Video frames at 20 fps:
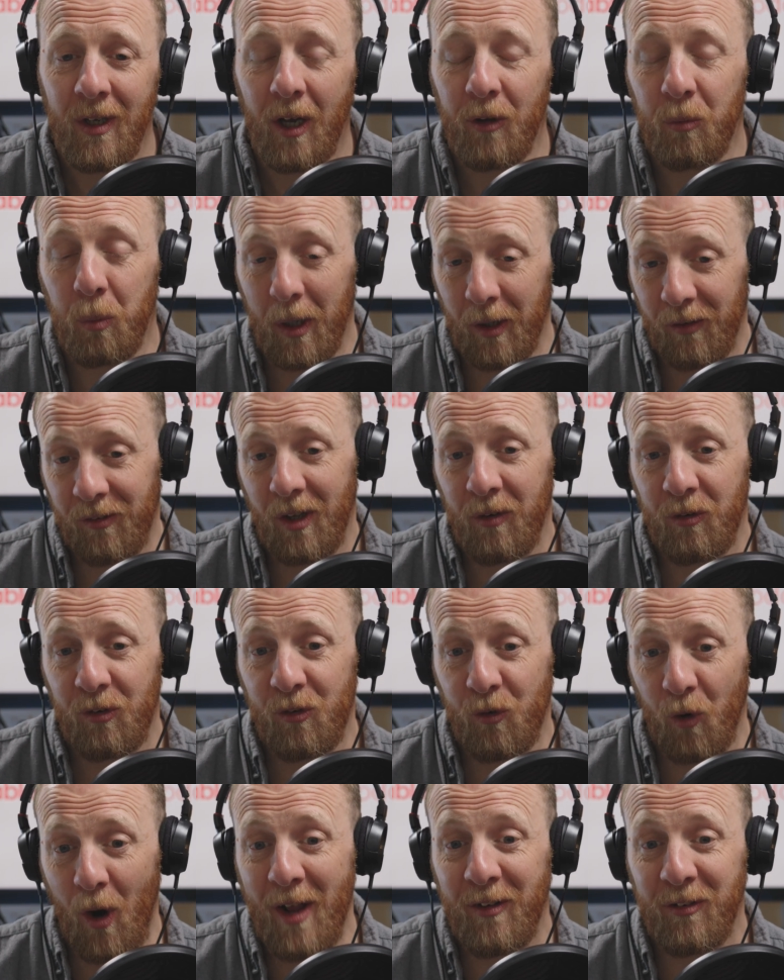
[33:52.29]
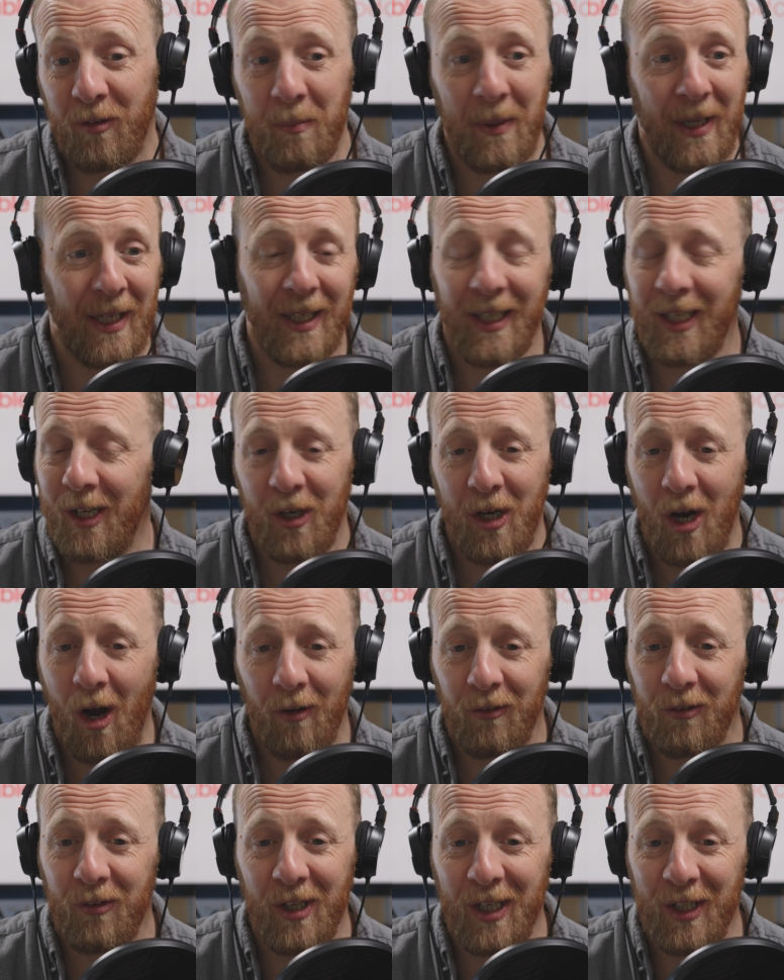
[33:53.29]
as well as the stress, meaning you
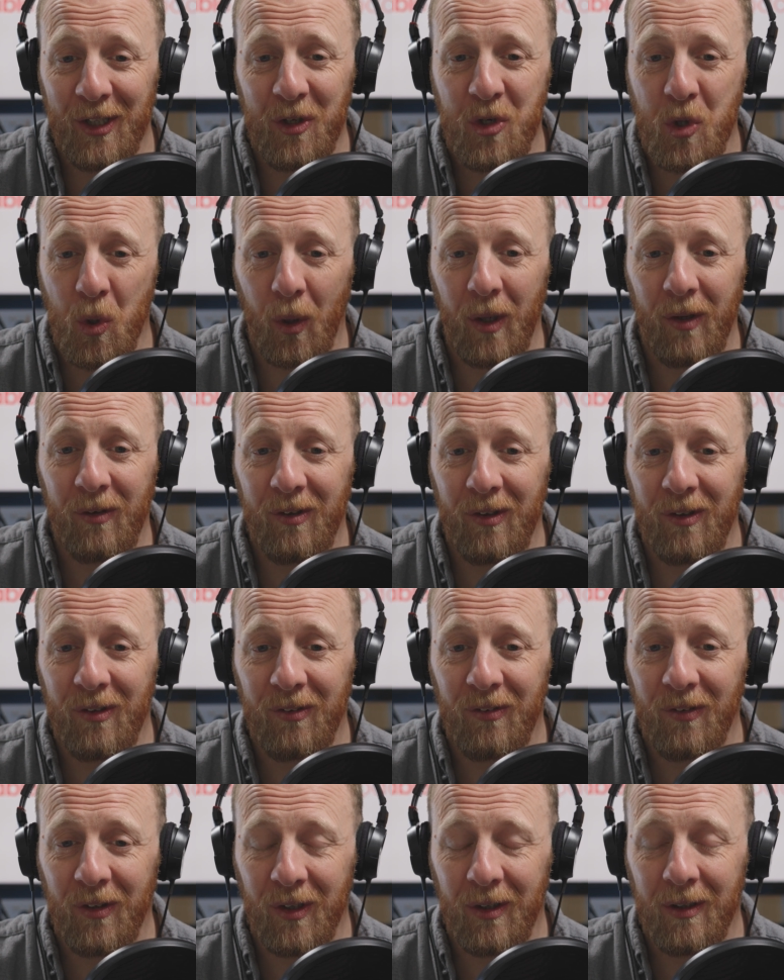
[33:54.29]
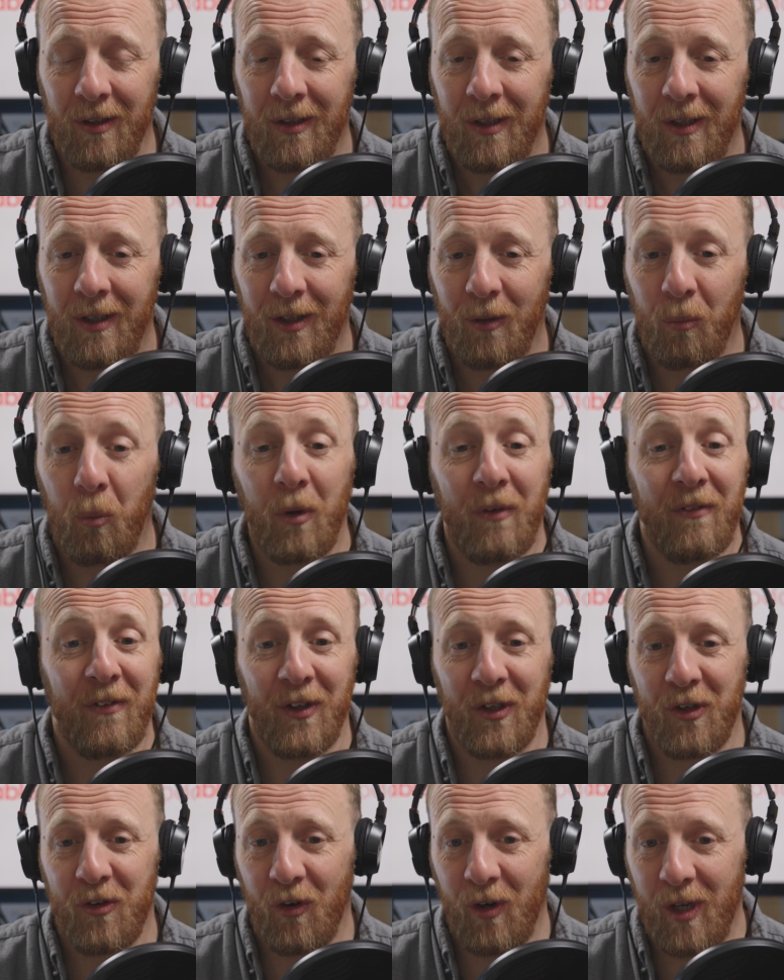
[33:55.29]
can't see the choices for the wood
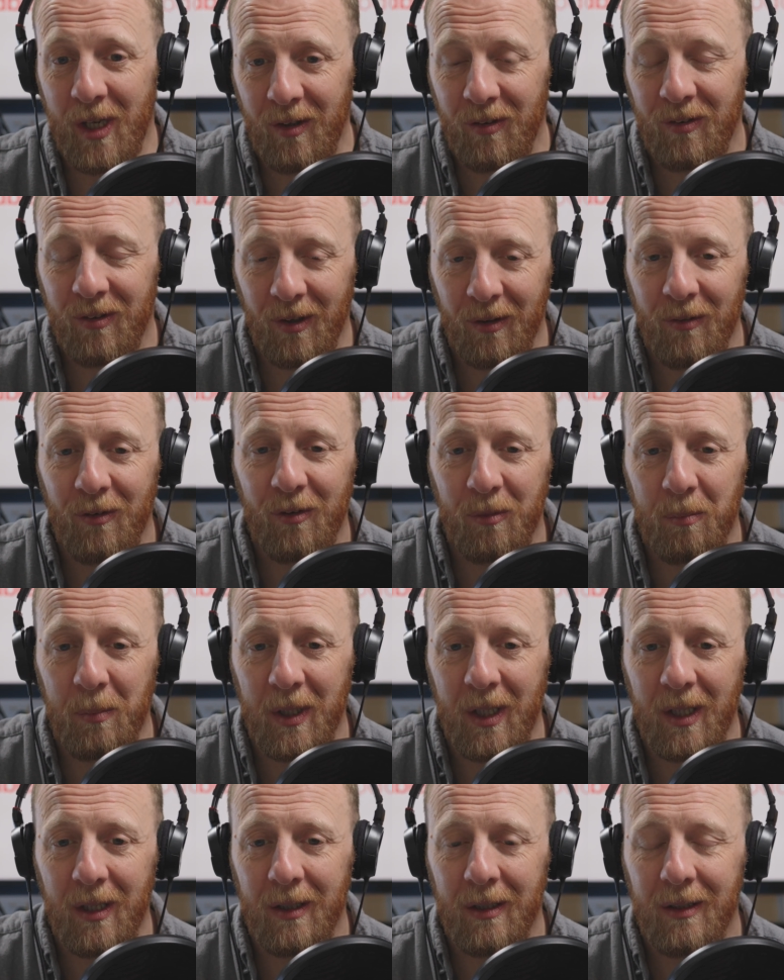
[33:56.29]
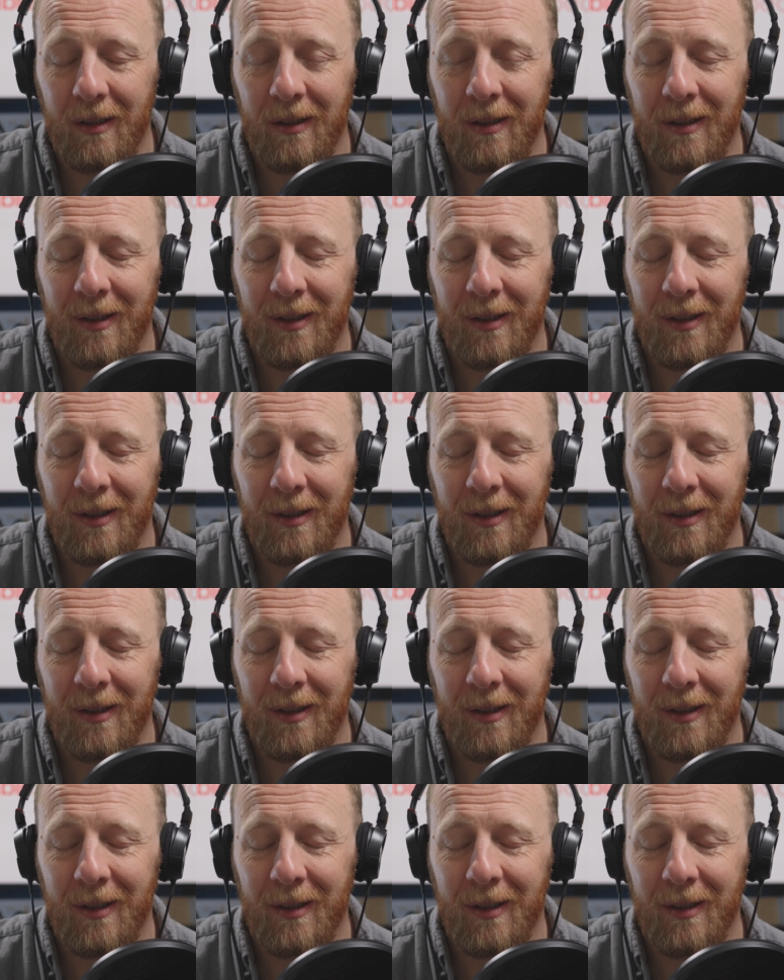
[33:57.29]
for the trees, so to speak.